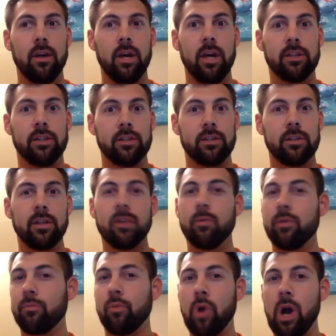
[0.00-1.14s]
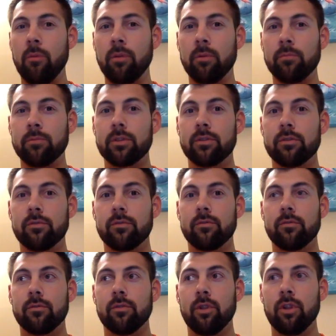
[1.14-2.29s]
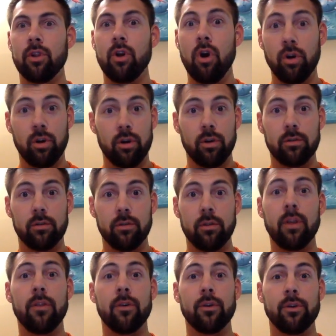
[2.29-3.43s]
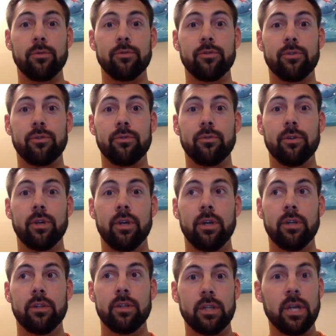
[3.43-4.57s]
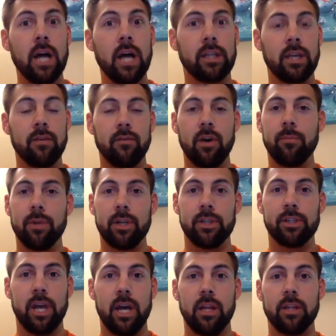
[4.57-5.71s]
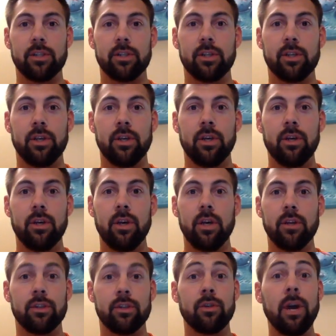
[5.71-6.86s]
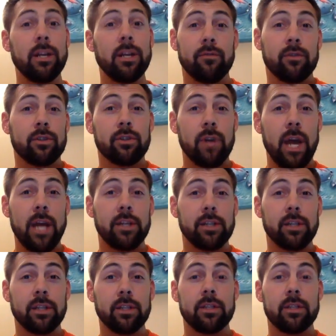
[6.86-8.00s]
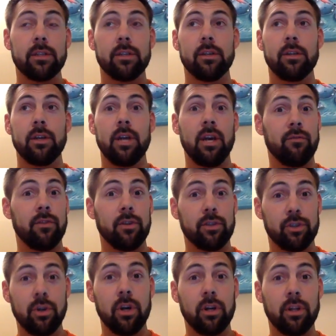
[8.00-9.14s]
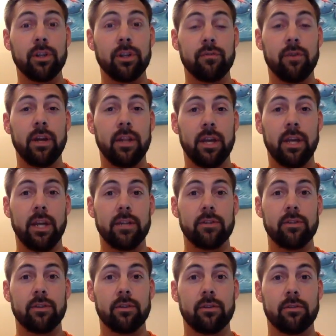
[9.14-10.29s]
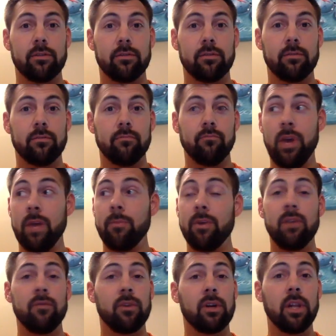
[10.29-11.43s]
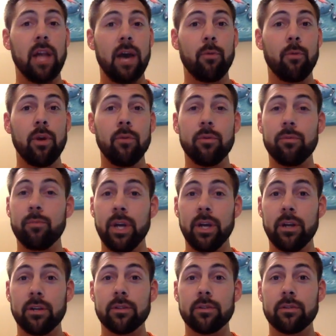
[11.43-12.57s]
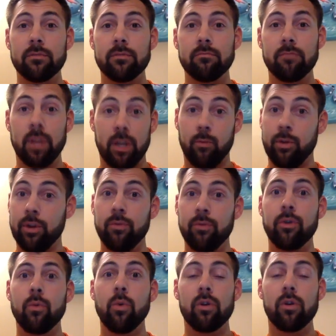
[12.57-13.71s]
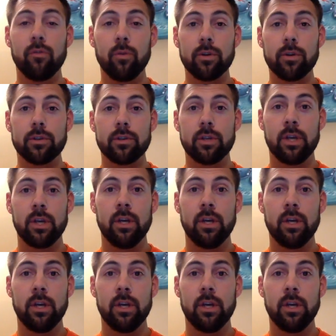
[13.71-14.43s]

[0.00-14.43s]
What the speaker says: and to stick with problems longer than they're used to not give up at a challenge, and to try different strategies if they're struggling to find that answer. Maybe even collaborate with peers like we do in a workforce.